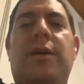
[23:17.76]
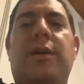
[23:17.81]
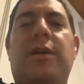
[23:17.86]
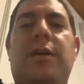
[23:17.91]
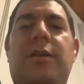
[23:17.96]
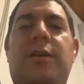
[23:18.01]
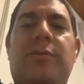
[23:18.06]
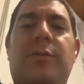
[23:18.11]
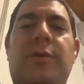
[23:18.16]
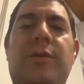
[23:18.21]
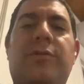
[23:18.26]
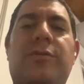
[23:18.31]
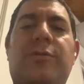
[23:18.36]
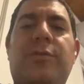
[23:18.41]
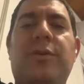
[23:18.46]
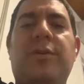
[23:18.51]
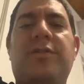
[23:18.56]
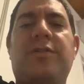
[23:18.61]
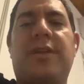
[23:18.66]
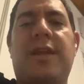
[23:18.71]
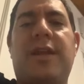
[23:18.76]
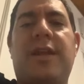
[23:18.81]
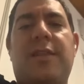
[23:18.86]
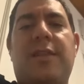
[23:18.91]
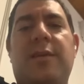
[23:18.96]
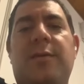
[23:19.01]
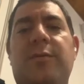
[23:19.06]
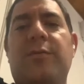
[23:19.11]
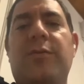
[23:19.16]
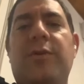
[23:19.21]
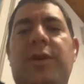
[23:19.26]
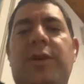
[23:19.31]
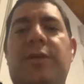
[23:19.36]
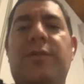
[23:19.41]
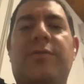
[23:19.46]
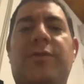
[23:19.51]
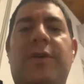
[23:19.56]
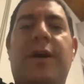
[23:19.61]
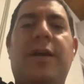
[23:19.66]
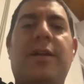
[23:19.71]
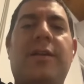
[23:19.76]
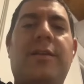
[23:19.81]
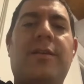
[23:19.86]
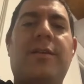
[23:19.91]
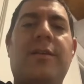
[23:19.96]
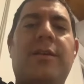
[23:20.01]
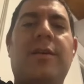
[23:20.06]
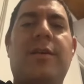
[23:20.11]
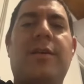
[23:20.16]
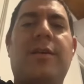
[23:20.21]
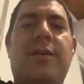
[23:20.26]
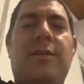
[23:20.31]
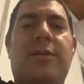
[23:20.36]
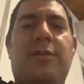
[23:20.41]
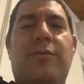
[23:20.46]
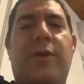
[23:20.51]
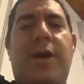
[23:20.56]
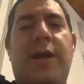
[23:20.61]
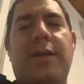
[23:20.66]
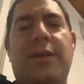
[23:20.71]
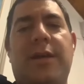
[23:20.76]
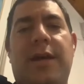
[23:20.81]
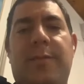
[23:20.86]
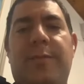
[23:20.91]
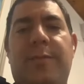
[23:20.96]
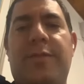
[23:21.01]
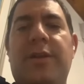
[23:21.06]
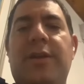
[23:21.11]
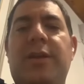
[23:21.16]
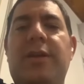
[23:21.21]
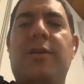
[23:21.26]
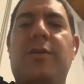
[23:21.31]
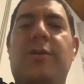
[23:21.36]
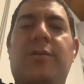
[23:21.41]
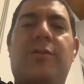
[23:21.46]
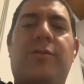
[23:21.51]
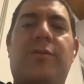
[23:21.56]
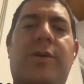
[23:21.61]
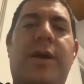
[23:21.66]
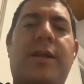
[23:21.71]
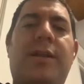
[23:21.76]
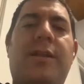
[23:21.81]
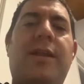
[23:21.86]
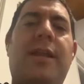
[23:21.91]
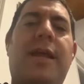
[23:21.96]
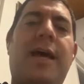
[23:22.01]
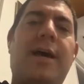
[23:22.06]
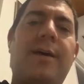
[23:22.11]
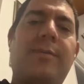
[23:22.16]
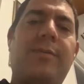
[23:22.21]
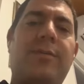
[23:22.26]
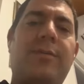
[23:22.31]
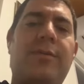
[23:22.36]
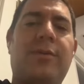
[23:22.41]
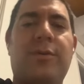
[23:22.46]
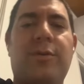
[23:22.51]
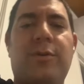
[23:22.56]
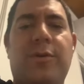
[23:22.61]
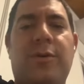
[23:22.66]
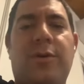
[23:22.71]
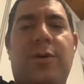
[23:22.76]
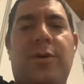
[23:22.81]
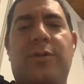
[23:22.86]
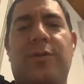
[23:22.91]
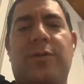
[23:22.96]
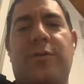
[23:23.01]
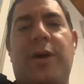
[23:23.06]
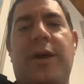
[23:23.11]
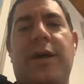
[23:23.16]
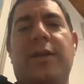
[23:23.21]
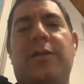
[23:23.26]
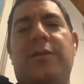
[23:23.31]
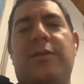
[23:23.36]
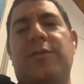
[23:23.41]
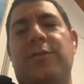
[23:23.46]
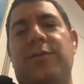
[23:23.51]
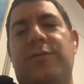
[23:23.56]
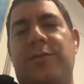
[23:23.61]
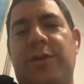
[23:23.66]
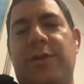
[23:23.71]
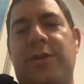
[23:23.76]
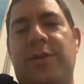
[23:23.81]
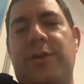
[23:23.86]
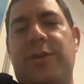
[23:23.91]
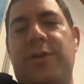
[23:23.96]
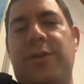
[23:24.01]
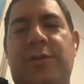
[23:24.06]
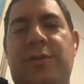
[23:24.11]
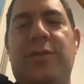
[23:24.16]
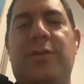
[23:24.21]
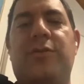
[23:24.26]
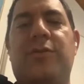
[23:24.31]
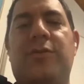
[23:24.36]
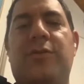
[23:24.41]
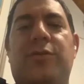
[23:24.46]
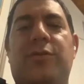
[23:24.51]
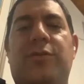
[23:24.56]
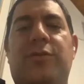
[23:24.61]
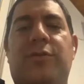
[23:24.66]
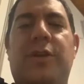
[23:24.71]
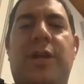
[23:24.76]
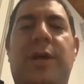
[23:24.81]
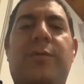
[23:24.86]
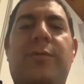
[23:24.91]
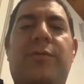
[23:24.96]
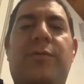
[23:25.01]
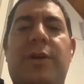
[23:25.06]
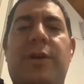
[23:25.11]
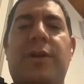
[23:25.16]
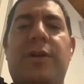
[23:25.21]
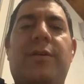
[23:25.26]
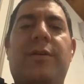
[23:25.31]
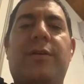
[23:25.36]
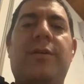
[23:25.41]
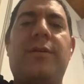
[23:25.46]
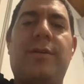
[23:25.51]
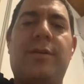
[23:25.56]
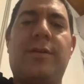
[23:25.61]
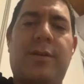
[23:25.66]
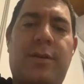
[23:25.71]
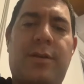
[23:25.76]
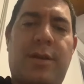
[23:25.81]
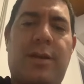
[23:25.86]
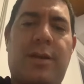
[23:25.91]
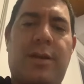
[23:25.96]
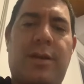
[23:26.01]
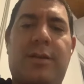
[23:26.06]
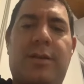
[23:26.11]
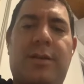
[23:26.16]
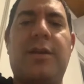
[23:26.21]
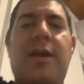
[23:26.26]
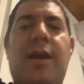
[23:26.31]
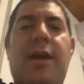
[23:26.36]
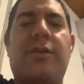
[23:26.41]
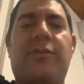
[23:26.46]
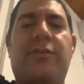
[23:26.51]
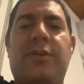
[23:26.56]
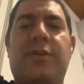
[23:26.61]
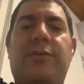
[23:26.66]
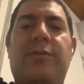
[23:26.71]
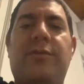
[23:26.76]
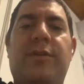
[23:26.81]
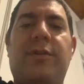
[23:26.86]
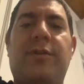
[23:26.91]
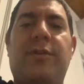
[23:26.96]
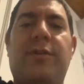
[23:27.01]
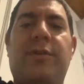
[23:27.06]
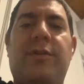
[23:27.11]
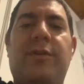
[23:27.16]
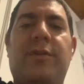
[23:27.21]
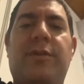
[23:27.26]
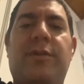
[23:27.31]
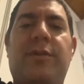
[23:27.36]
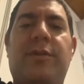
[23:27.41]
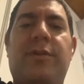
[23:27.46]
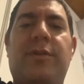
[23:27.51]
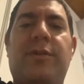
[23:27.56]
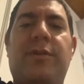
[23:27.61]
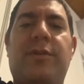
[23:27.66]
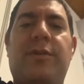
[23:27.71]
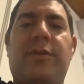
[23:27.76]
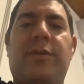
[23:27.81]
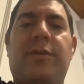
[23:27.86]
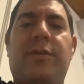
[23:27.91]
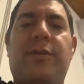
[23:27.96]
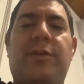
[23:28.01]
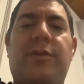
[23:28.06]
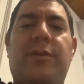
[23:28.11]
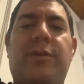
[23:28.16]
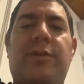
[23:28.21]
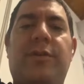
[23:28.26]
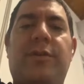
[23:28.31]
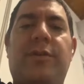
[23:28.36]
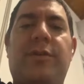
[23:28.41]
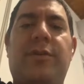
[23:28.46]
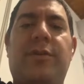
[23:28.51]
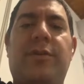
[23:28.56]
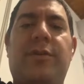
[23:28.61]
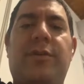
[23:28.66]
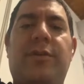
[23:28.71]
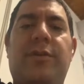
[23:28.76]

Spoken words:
And once we set them, we can find the right company or the right lab or the right university to collaborate and achieve these goals. It's really exciting.